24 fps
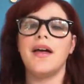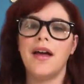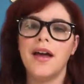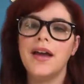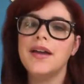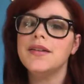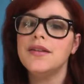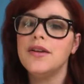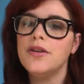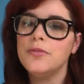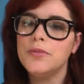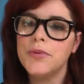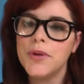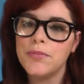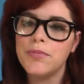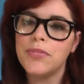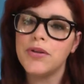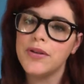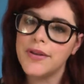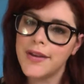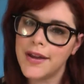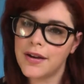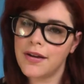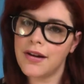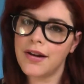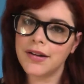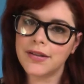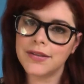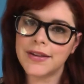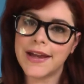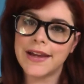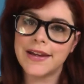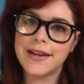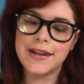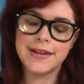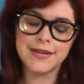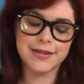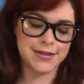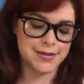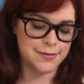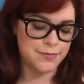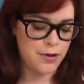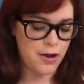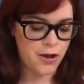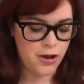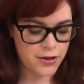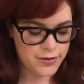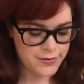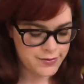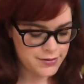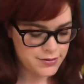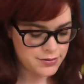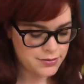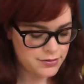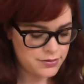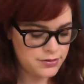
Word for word: I know people that are ladies' smalls.